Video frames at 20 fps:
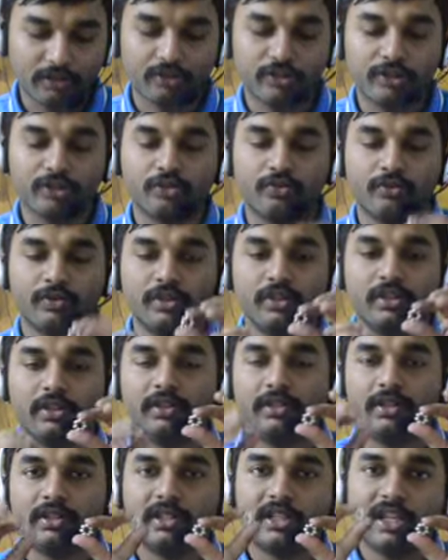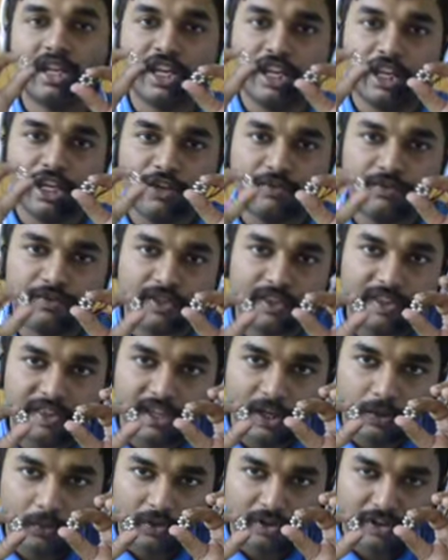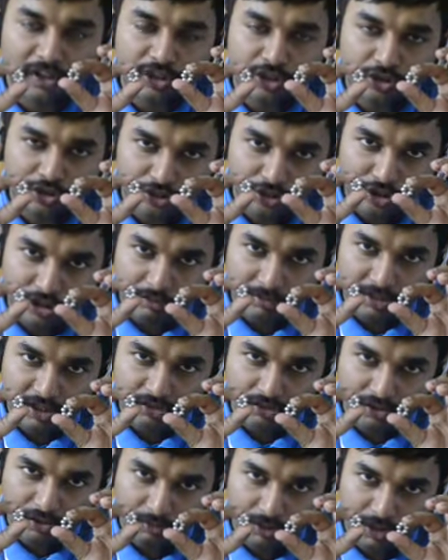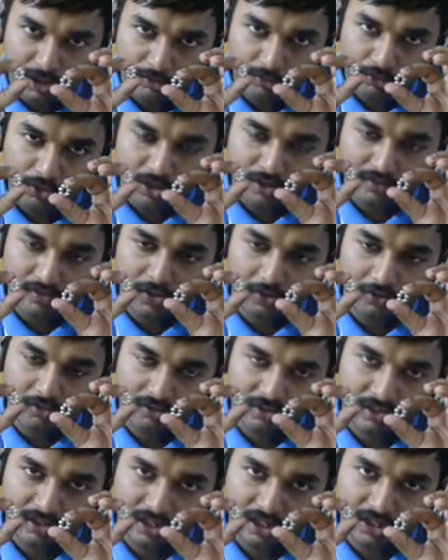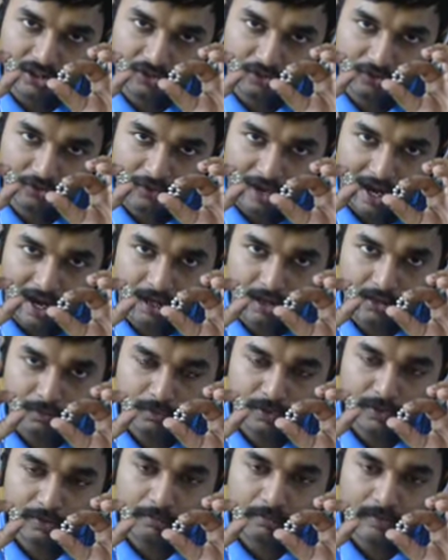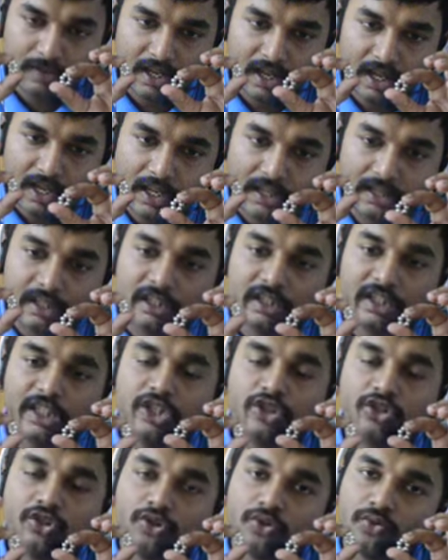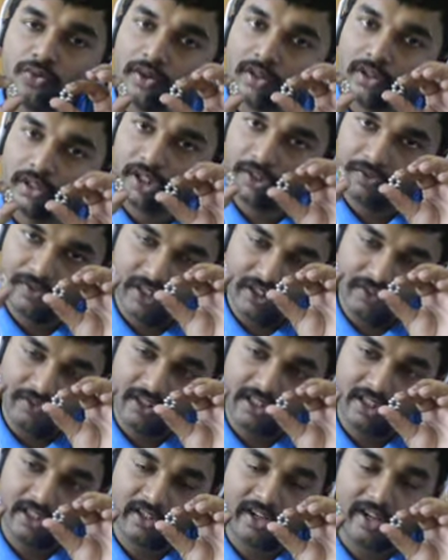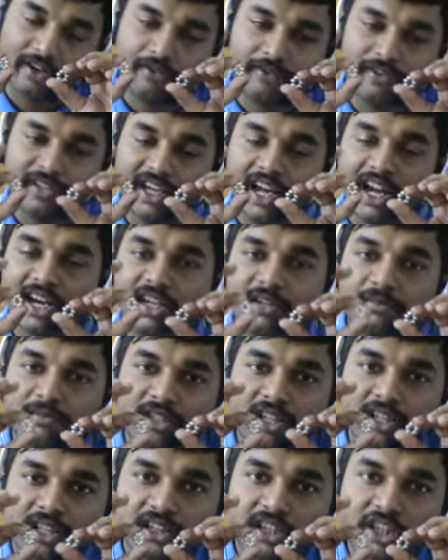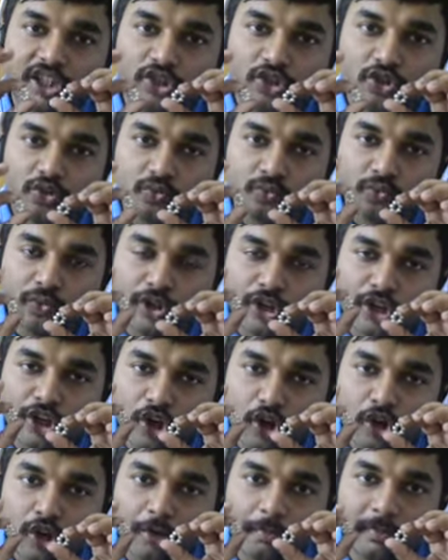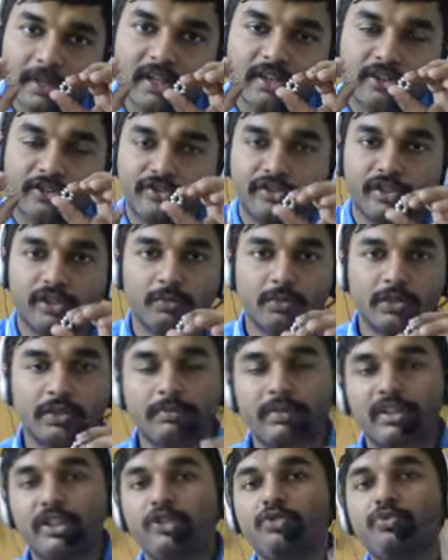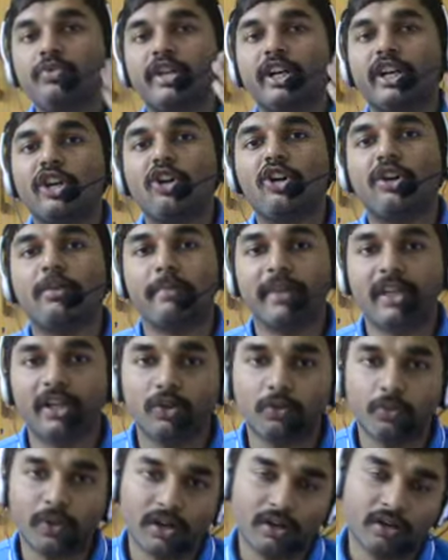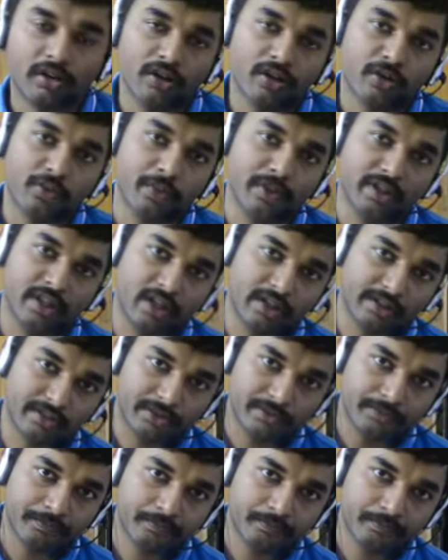these two circles, if they were extremely small, if they were on the size of atoms, then these two, if these are the atoms, these two will not be distinguishable. You cannot paint one with the other.